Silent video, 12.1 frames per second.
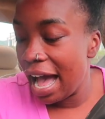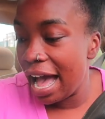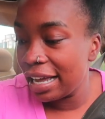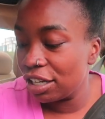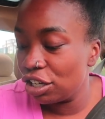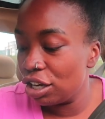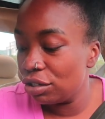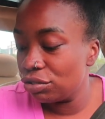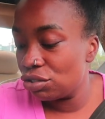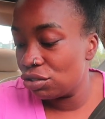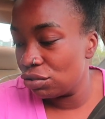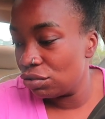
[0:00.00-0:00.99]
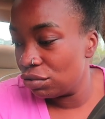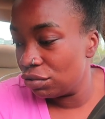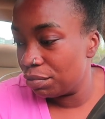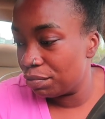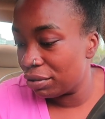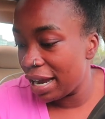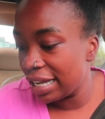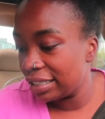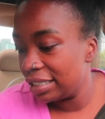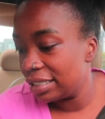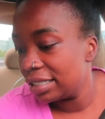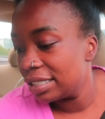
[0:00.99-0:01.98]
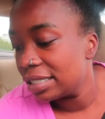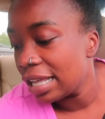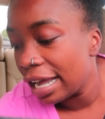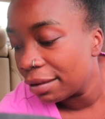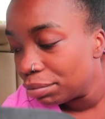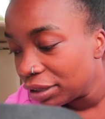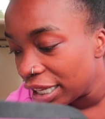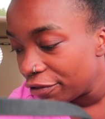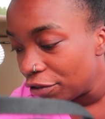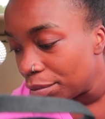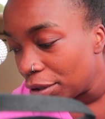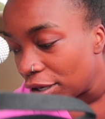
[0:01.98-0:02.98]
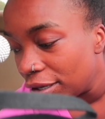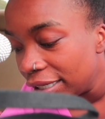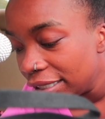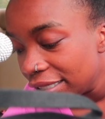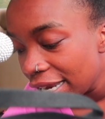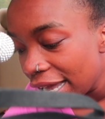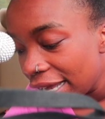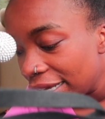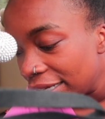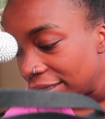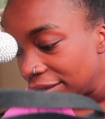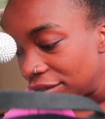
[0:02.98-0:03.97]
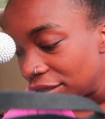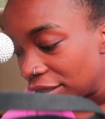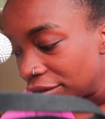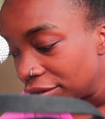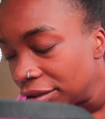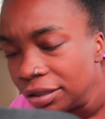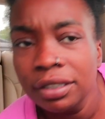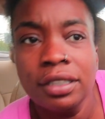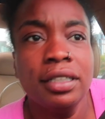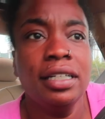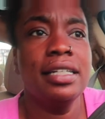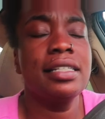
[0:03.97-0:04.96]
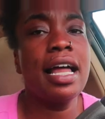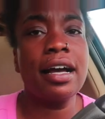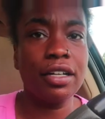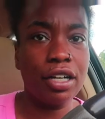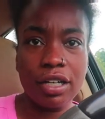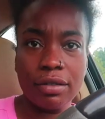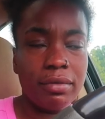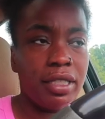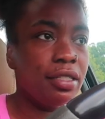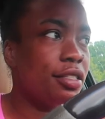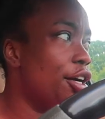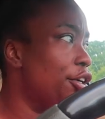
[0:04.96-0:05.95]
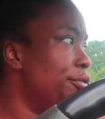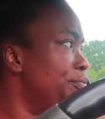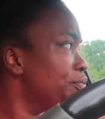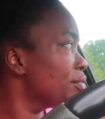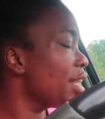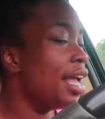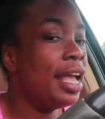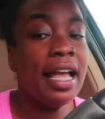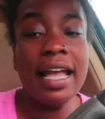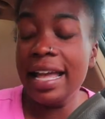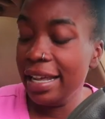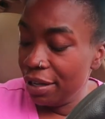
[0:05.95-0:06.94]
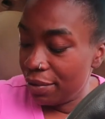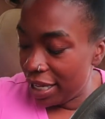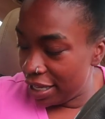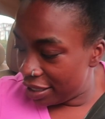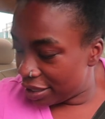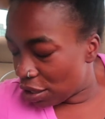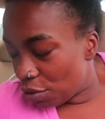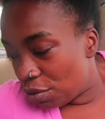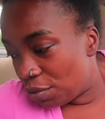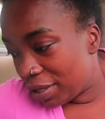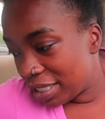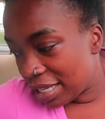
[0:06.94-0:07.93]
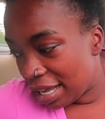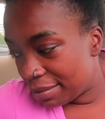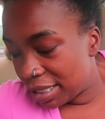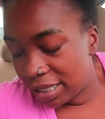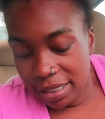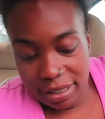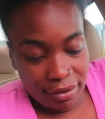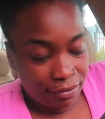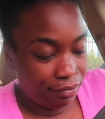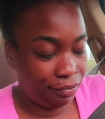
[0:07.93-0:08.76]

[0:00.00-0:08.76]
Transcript: I can go to practice, I can play football and not, you know, it's not gonna hurt me. So anyways, what time is it?